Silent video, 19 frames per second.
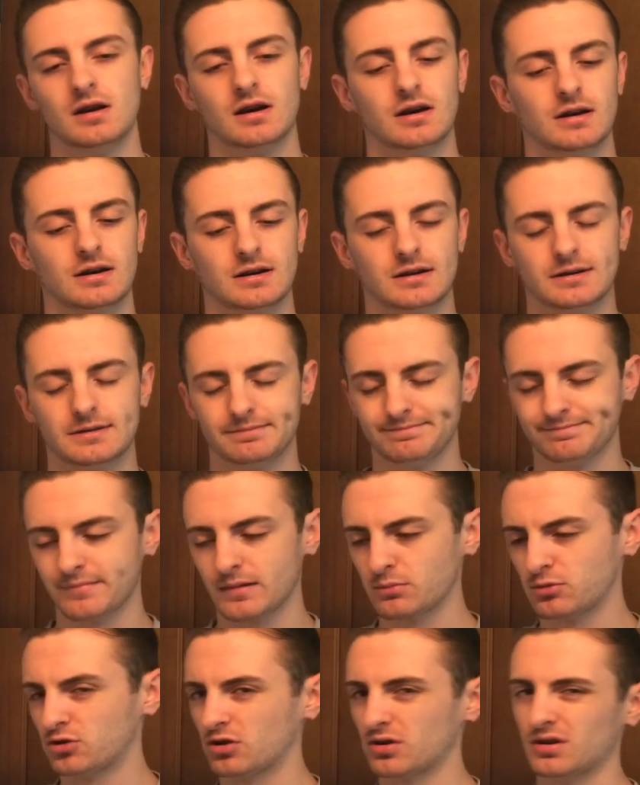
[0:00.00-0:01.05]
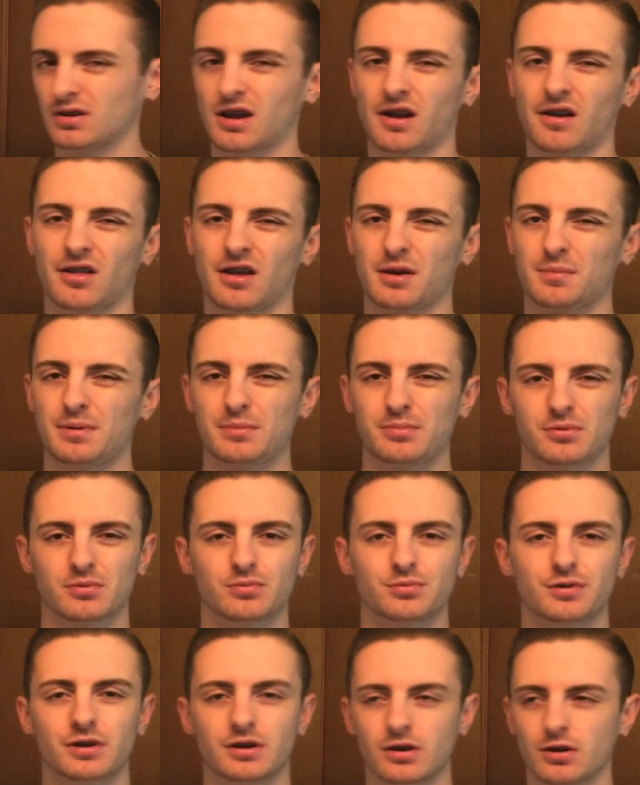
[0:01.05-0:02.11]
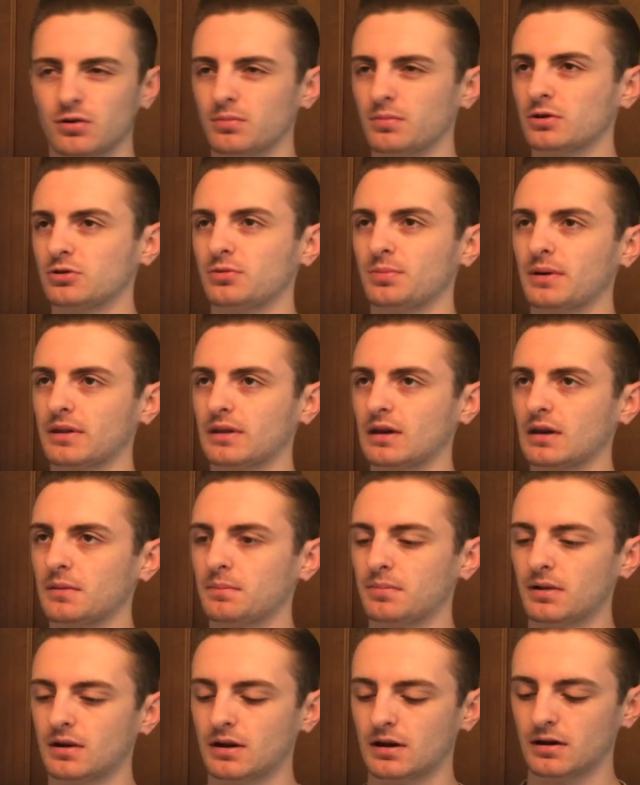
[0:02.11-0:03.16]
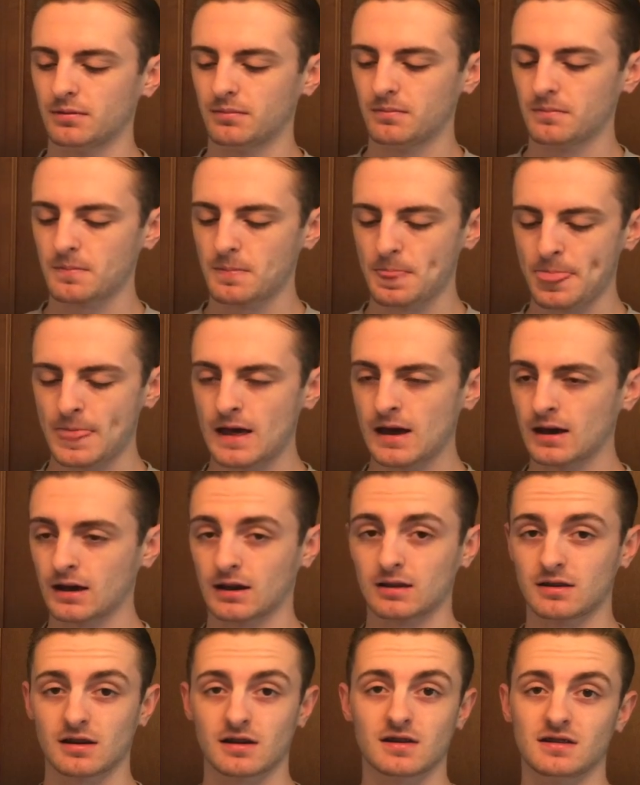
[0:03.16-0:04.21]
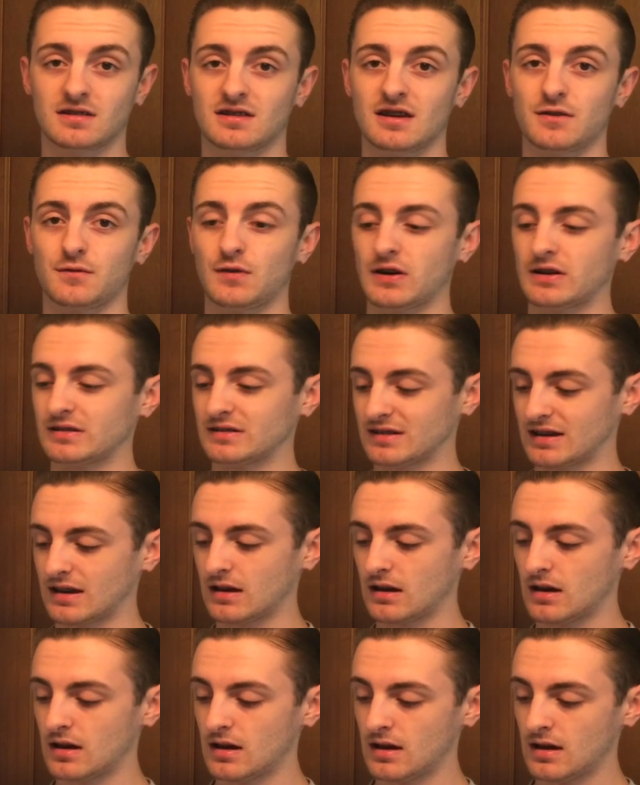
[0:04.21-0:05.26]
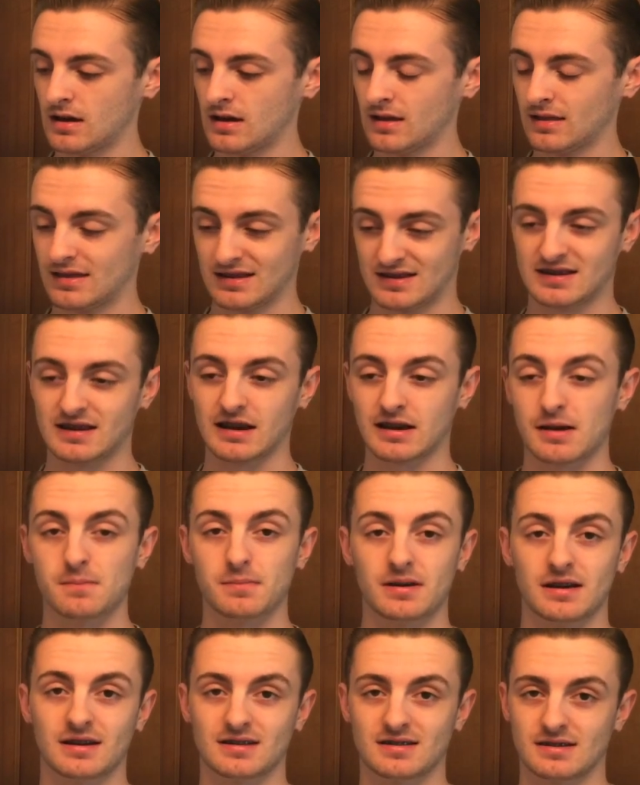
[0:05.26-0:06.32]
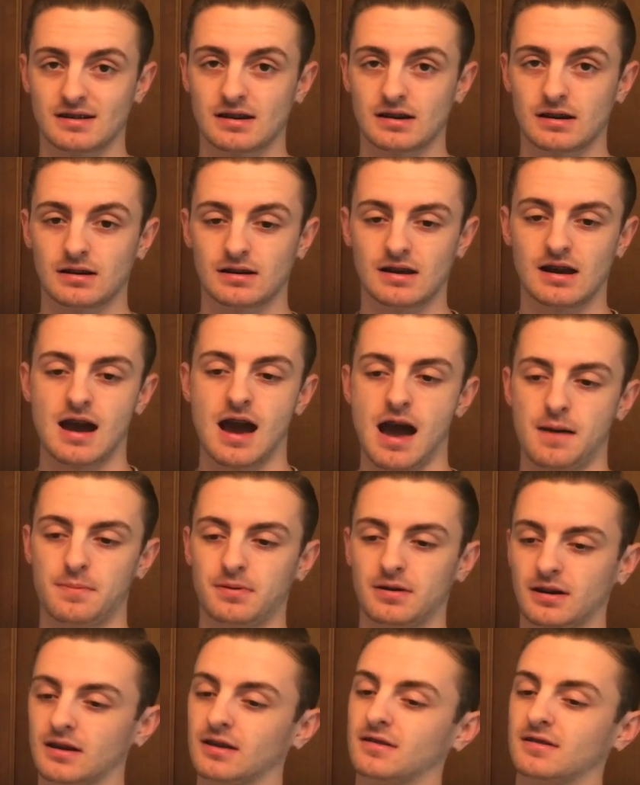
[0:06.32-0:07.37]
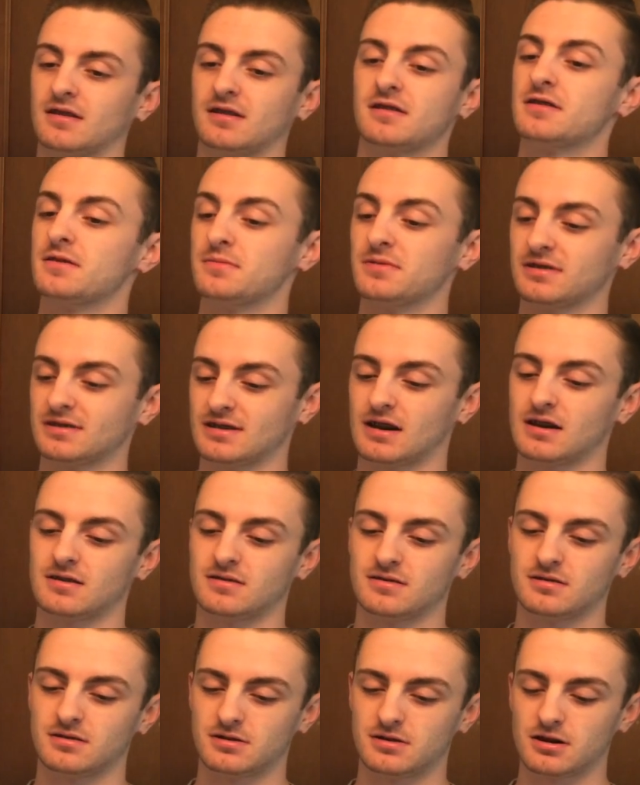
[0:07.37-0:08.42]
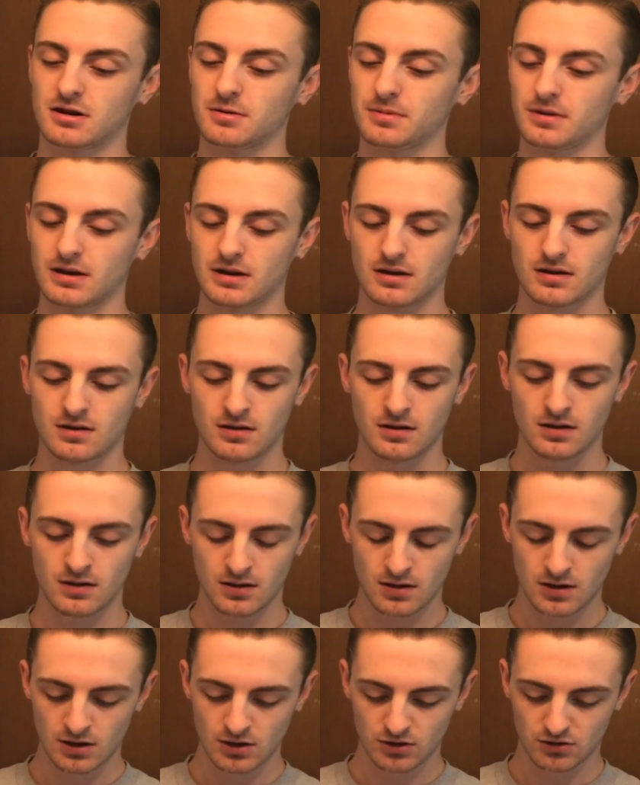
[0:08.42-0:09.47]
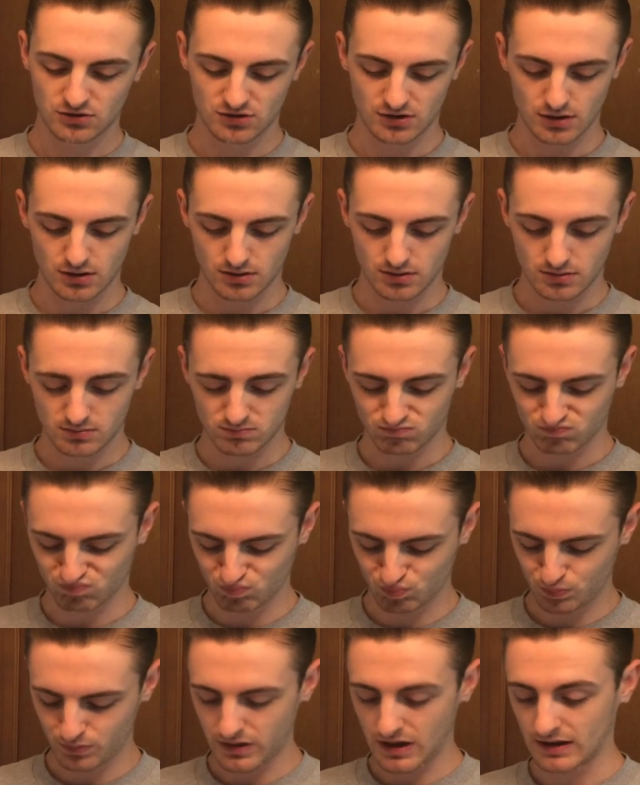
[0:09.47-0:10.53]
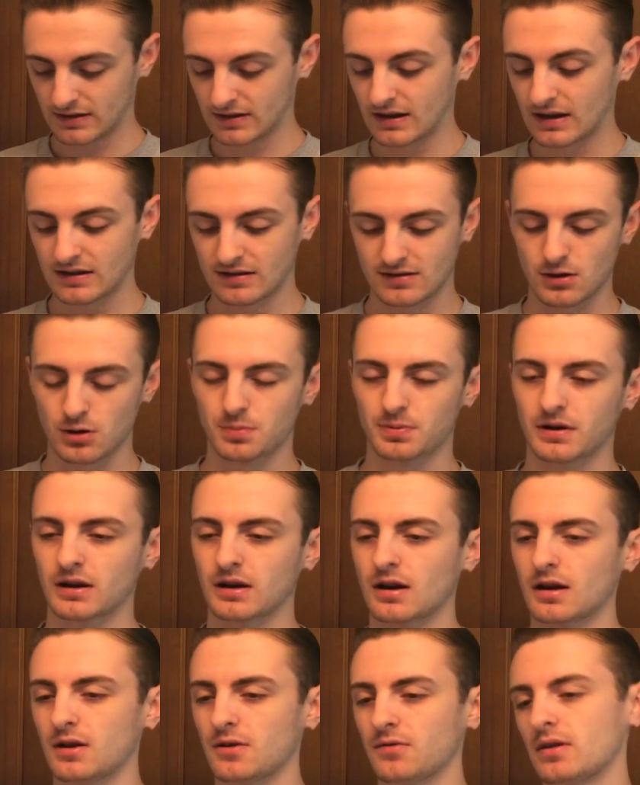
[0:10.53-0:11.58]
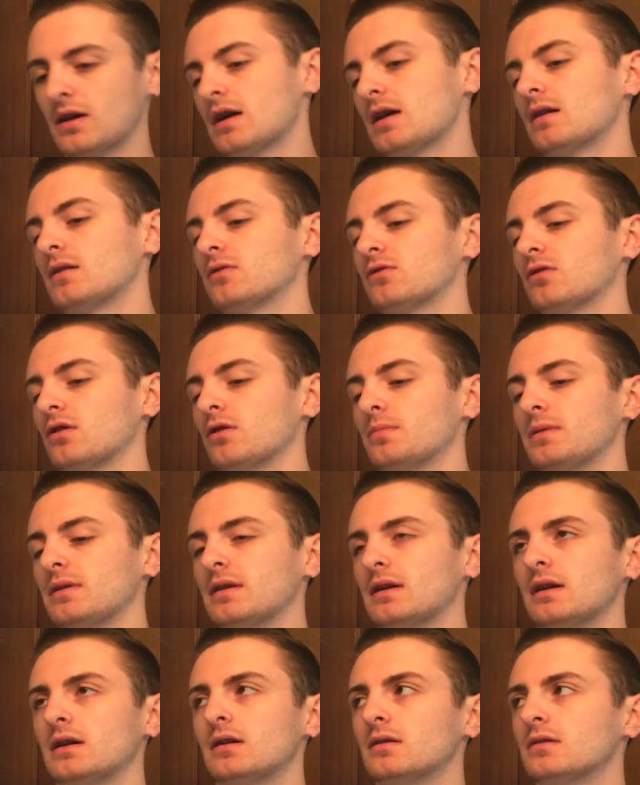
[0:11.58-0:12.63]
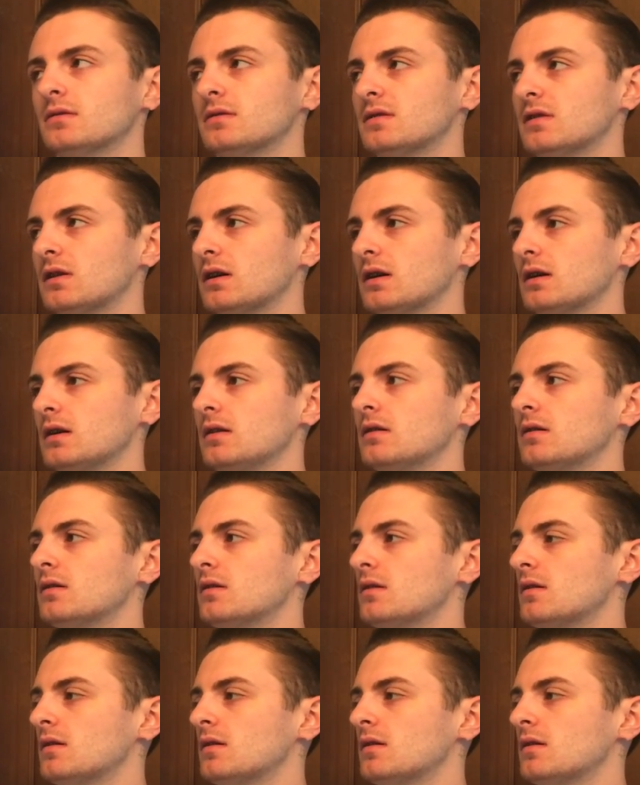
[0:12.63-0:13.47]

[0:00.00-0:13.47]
I'm sure not a lot of people really know much about that, but Kentucky State Fair is like the second biggest thing to happen in Kentucky besides the Derby. So yeah, today's the opening night of that, so I'll be there tonight.